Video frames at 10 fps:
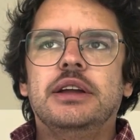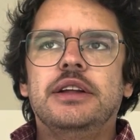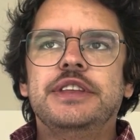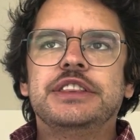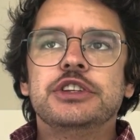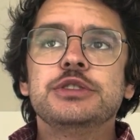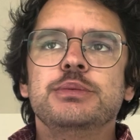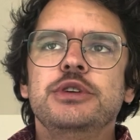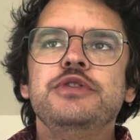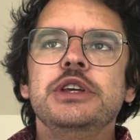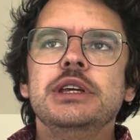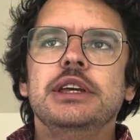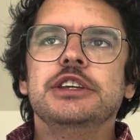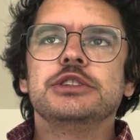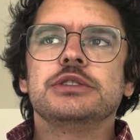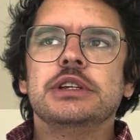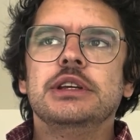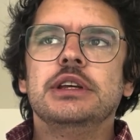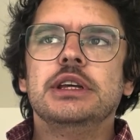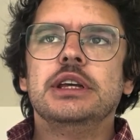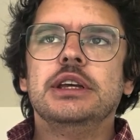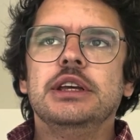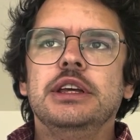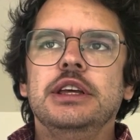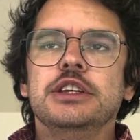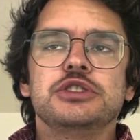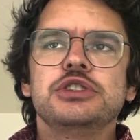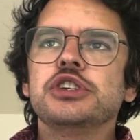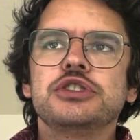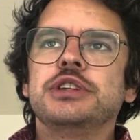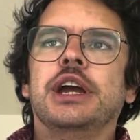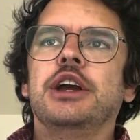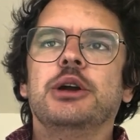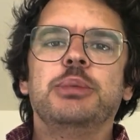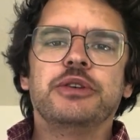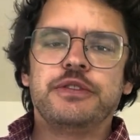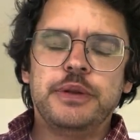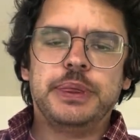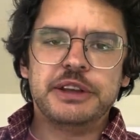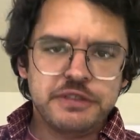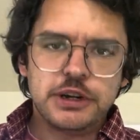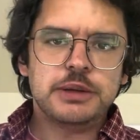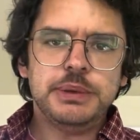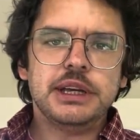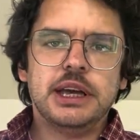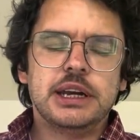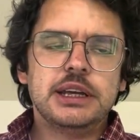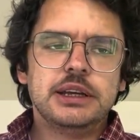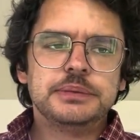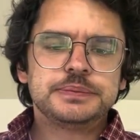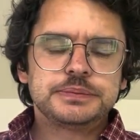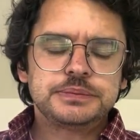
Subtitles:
that this movie is just terrible from the very beginning.